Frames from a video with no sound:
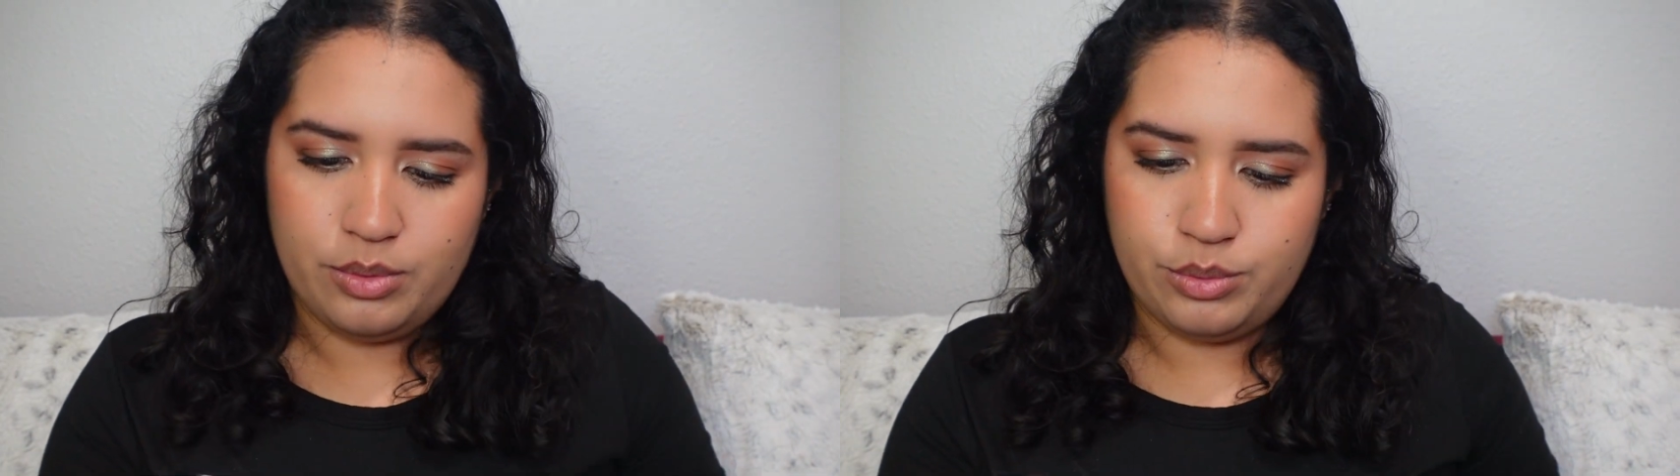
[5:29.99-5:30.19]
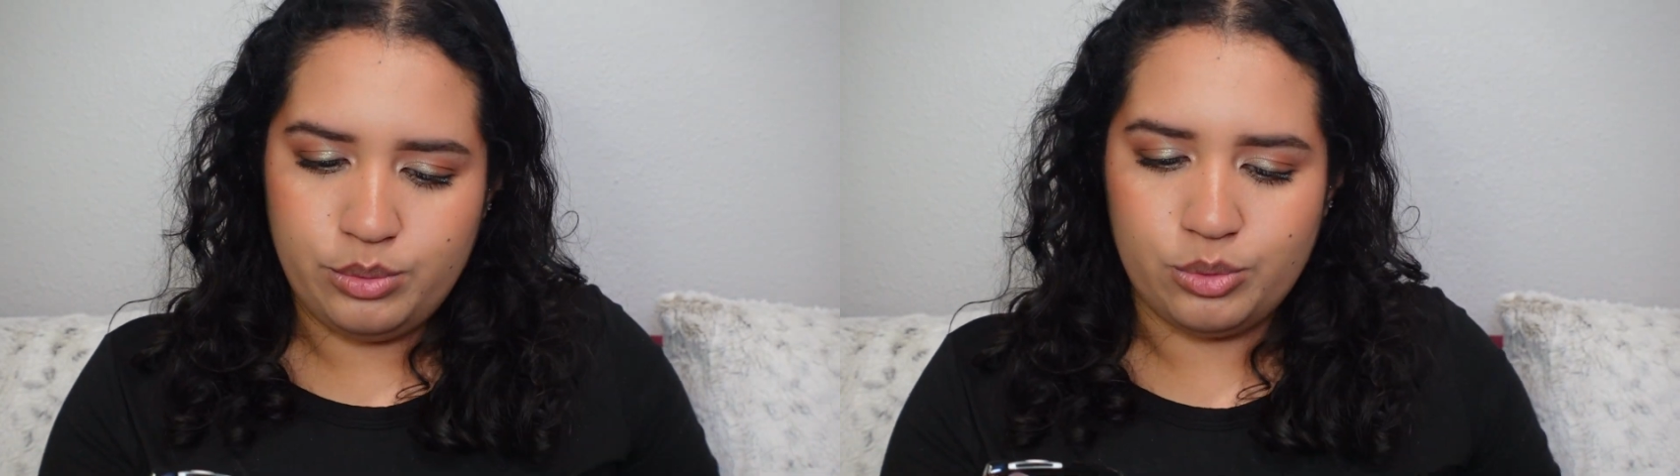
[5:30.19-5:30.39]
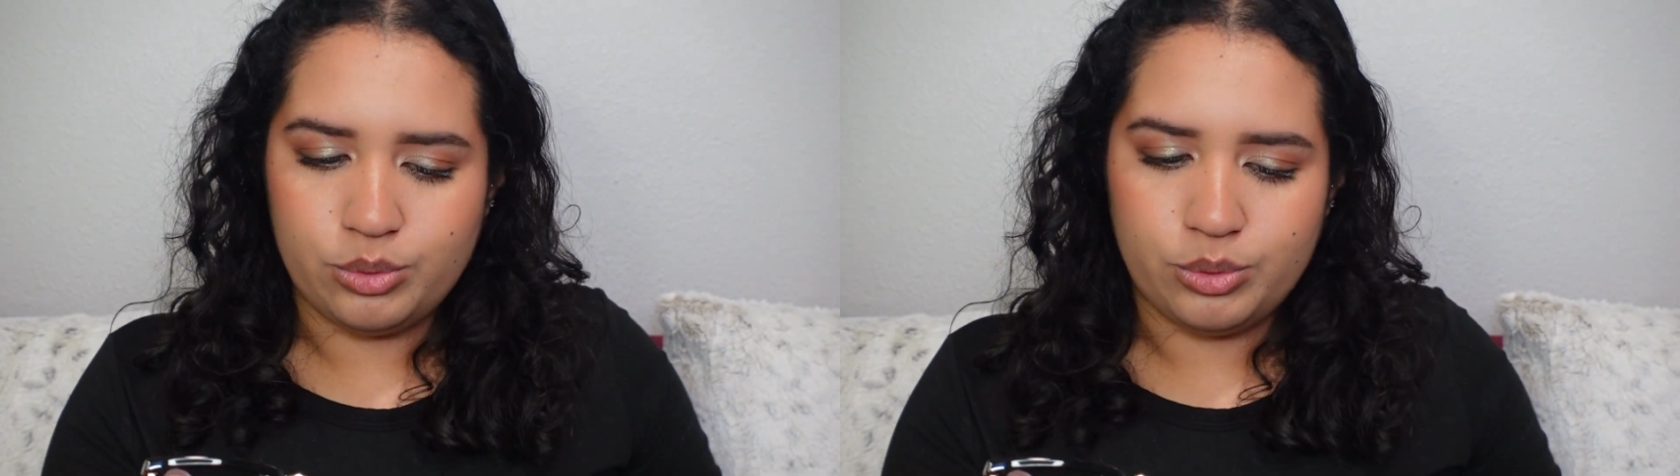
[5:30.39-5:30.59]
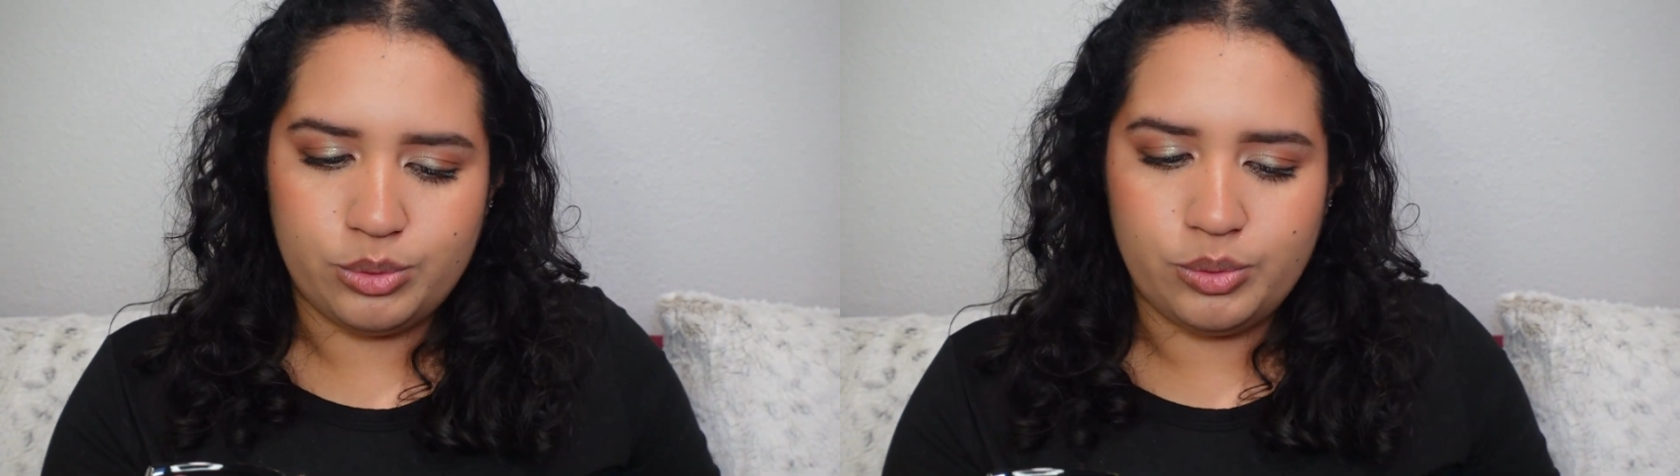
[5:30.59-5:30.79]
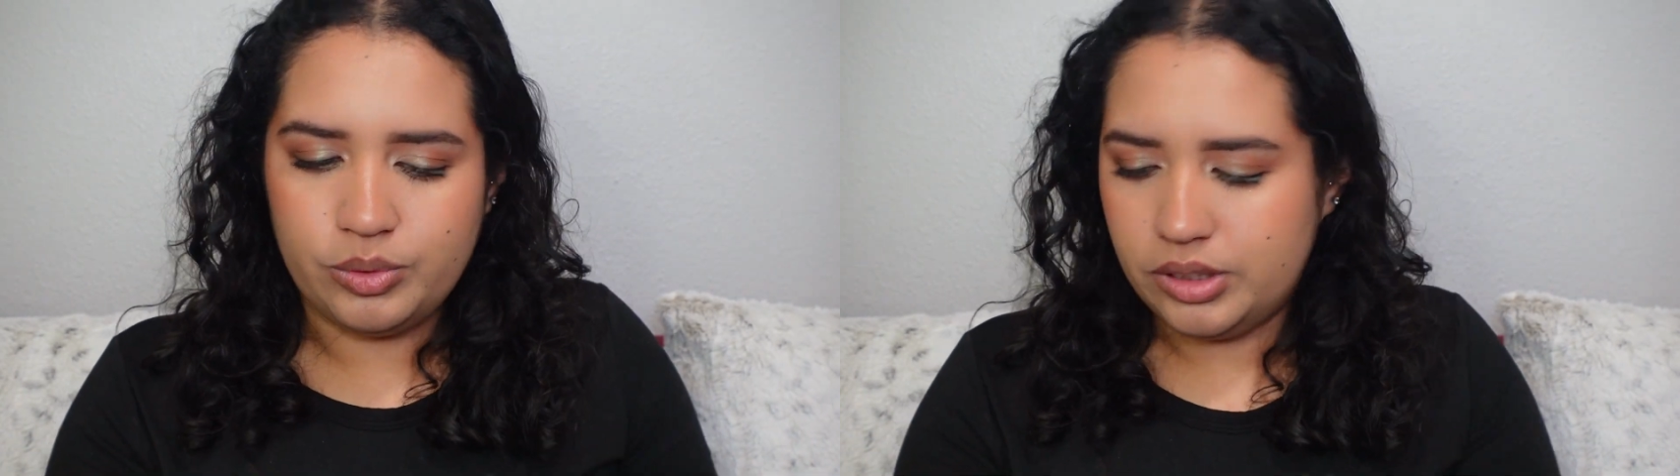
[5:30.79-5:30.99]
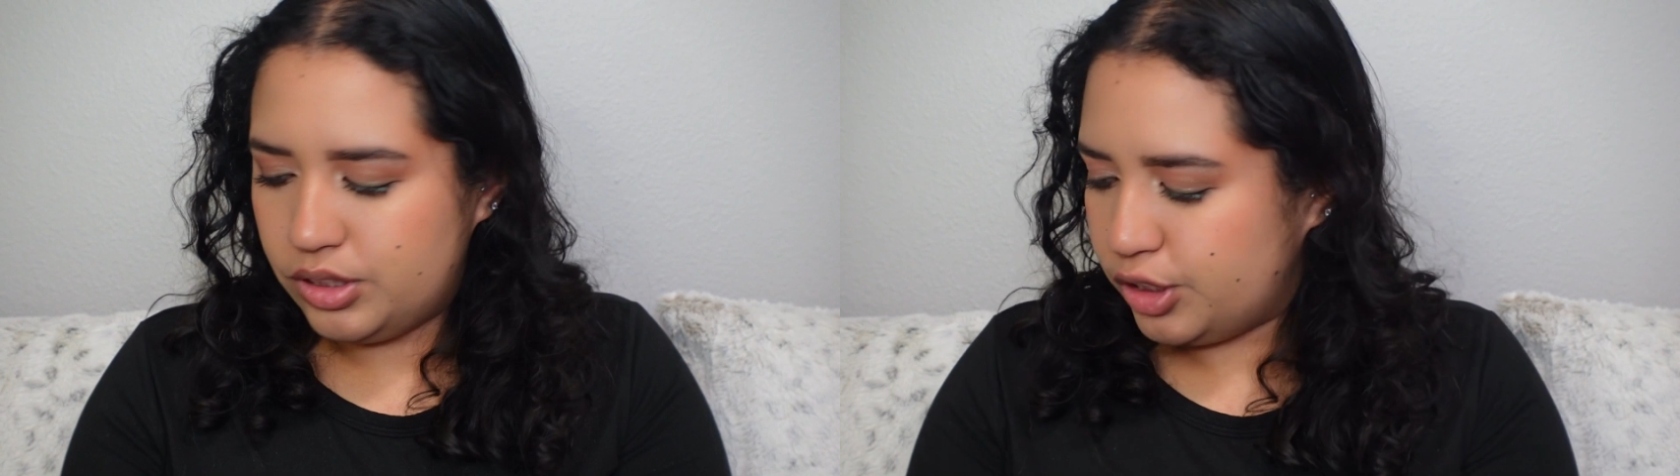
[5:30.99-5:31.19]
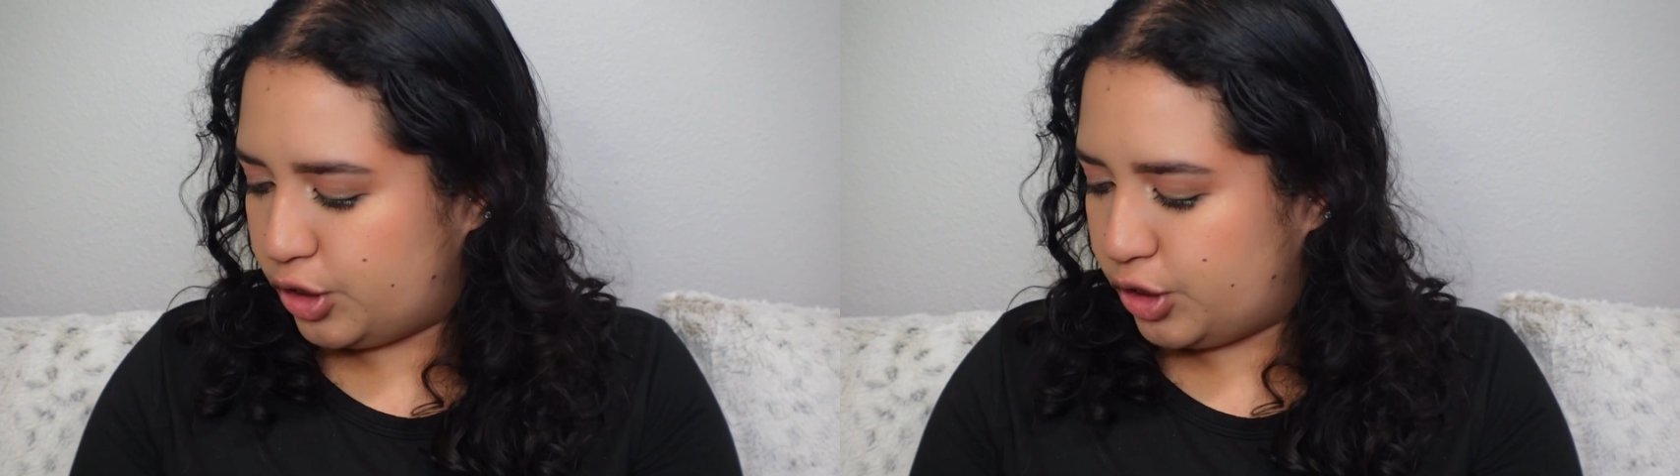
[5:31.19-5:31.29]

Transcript: Ooh, these are